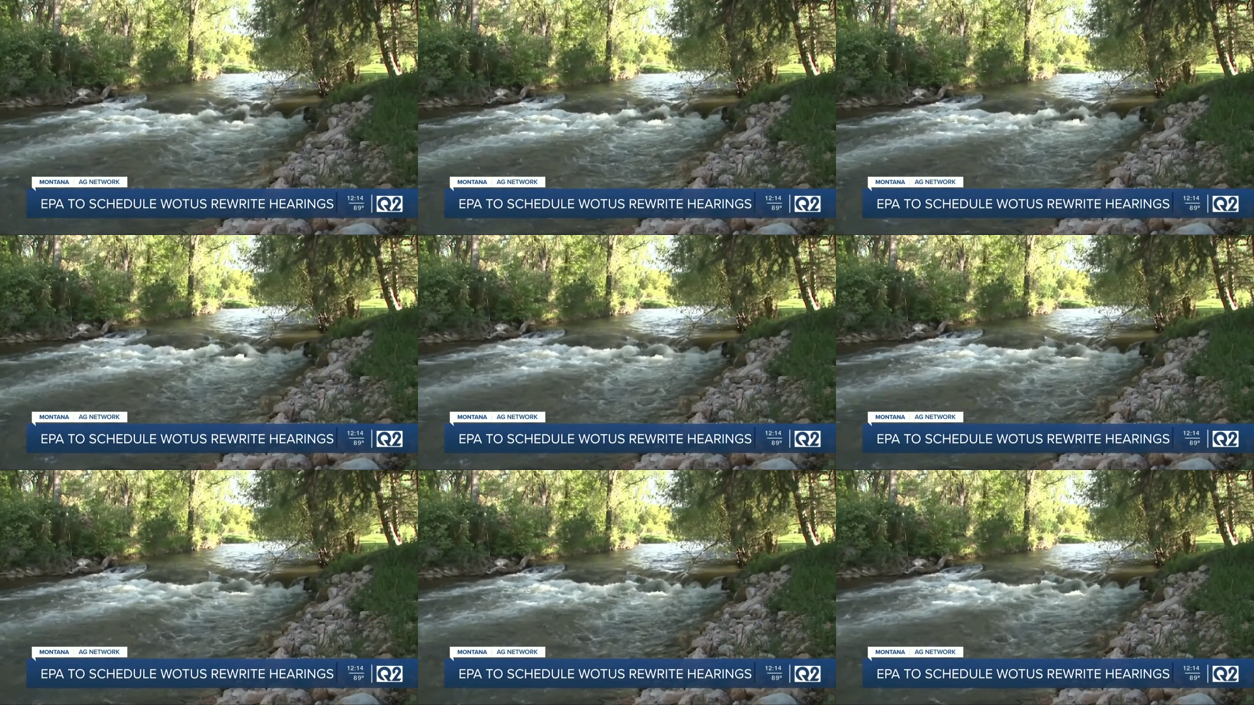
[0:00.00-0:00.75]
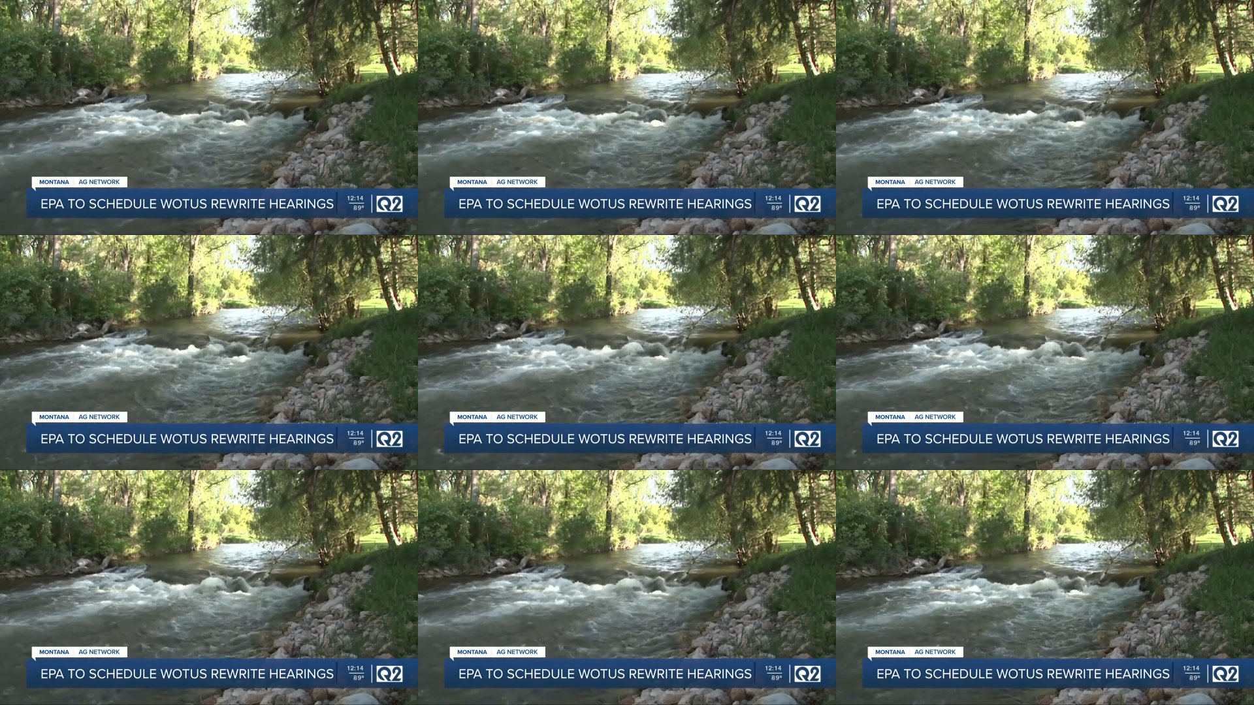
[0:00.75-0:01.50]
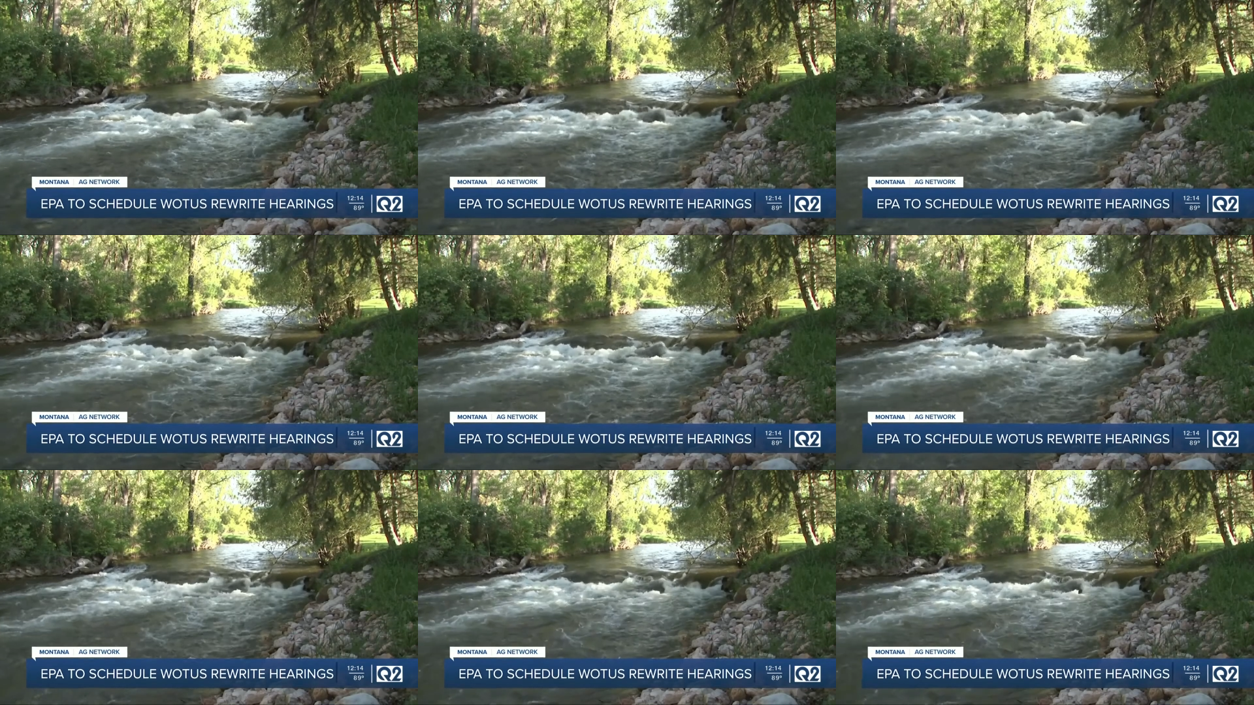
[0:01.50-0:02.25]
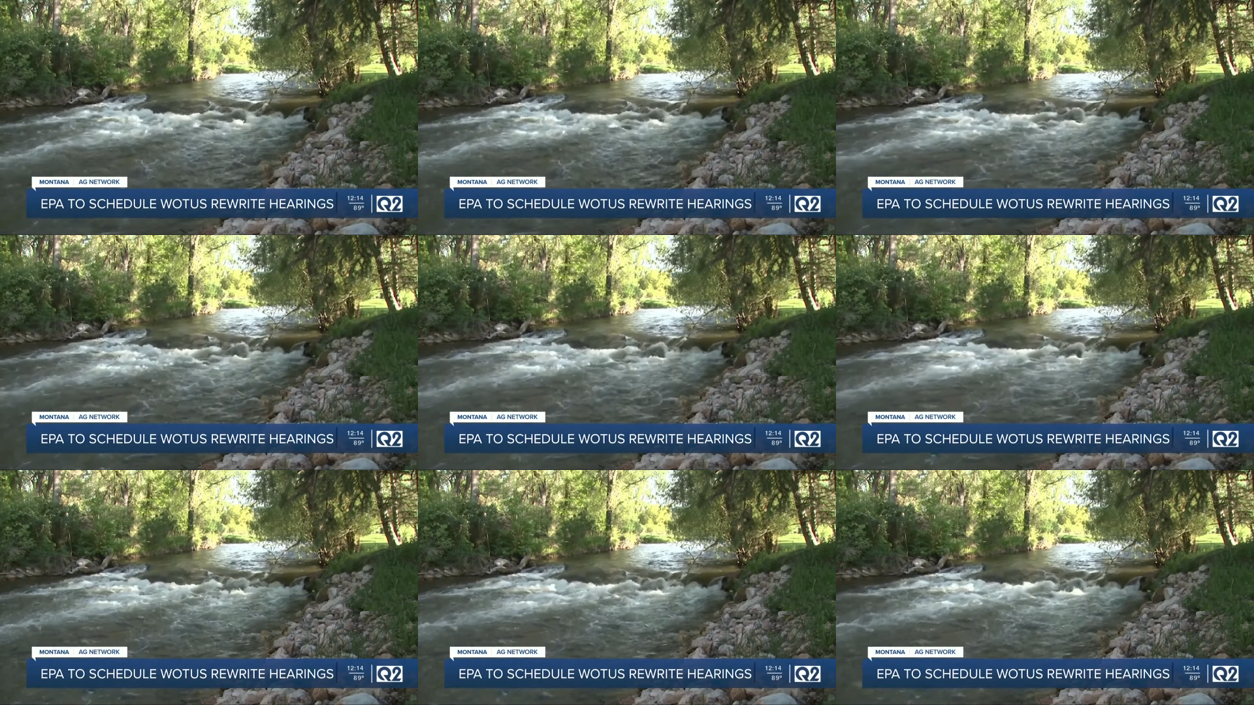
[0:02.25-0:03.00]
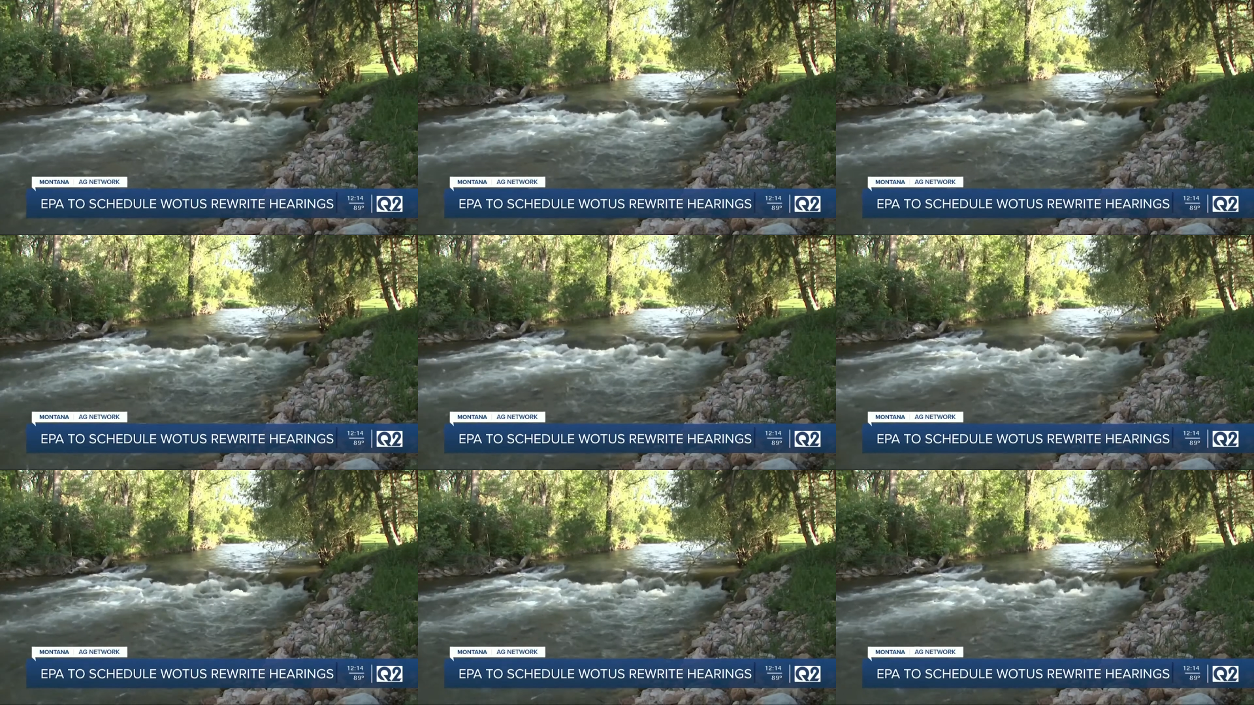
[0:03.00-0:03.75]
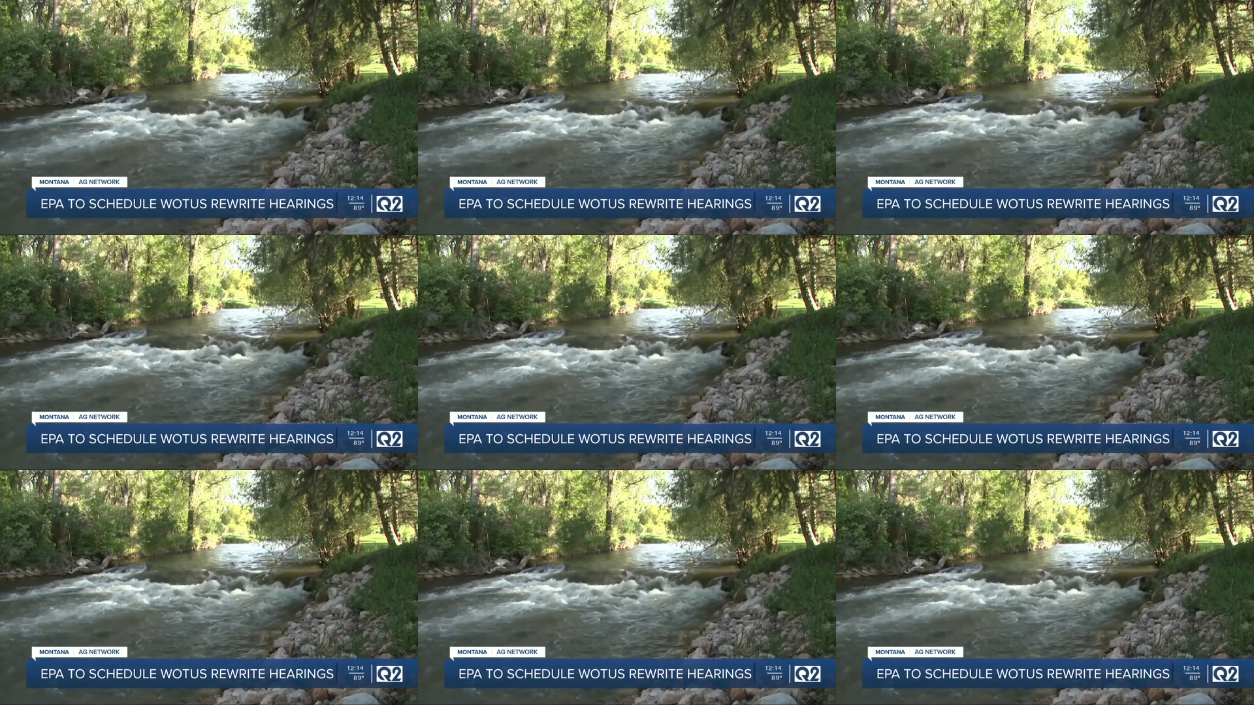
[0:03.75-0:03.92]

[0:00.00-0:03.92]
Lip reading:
No face is visible, so there are no lips to read.